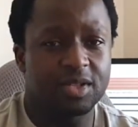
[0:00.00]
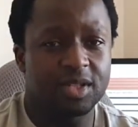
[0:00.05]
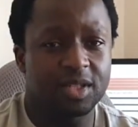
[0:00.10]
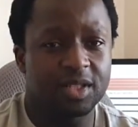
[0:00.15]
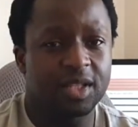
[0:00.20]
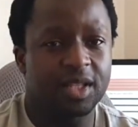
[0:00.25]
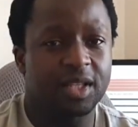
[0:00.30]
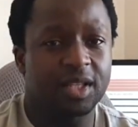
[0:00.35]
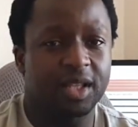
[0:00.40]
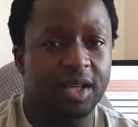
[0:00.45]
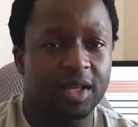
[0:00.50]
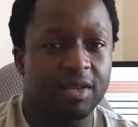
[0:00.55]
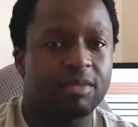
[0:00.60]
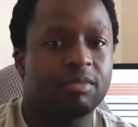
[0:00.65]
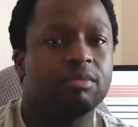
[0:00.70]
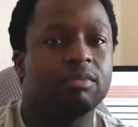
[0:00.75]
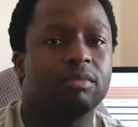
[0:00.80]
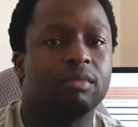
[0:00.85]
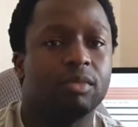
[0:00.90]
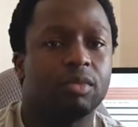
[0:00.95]
the like
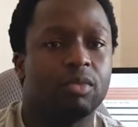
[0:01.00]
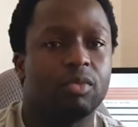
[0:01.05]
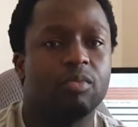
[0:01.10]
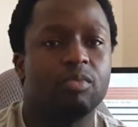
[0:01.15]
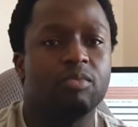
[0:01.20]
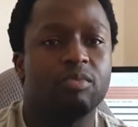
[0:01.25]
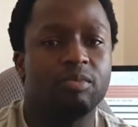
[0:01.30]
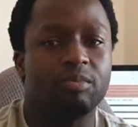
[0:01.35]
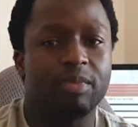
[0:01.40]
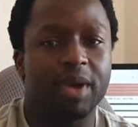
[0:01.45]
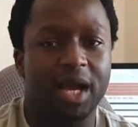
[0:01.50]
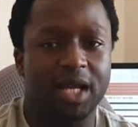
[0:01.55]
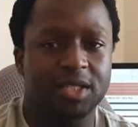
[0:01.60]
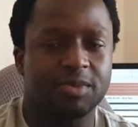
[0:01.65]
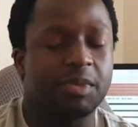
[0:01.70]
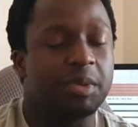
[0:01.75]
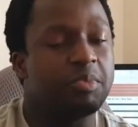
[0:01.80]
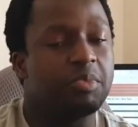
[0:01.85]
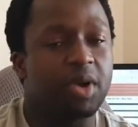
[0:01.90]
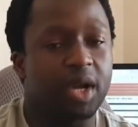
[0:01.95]

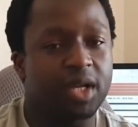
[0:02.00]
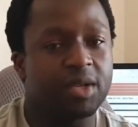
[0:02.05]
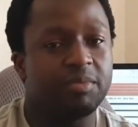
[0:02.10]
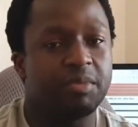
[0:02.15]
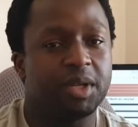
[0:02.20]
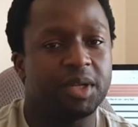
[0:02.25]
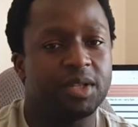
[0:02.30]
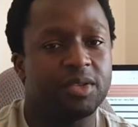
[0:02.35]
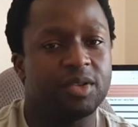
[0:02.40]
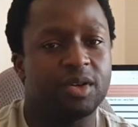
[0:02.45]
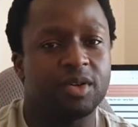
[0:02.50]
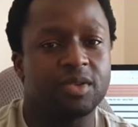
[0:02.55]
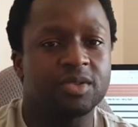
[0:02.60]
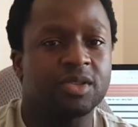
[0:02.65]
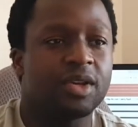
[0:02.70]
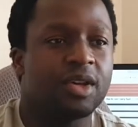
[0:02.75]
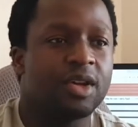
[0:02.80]
maximum recommended dose.